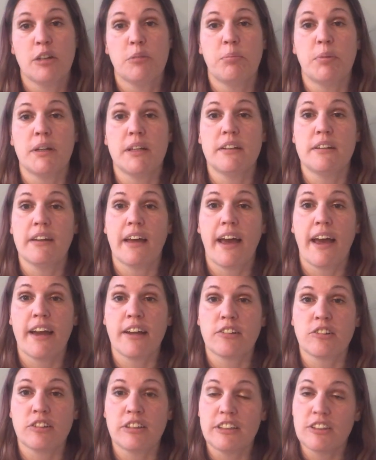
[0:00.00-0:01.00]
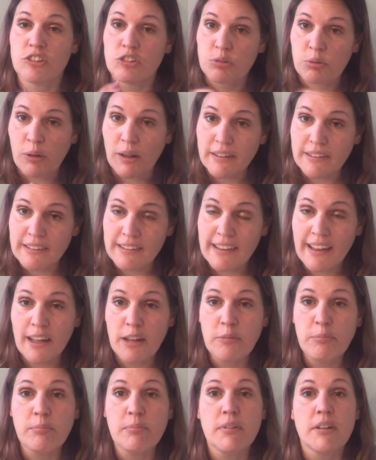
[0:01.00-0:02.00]
but to actually trust
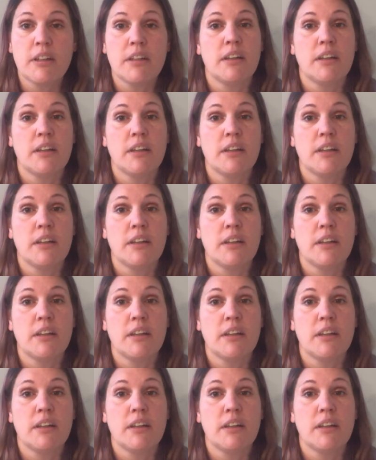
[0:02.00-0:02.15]
them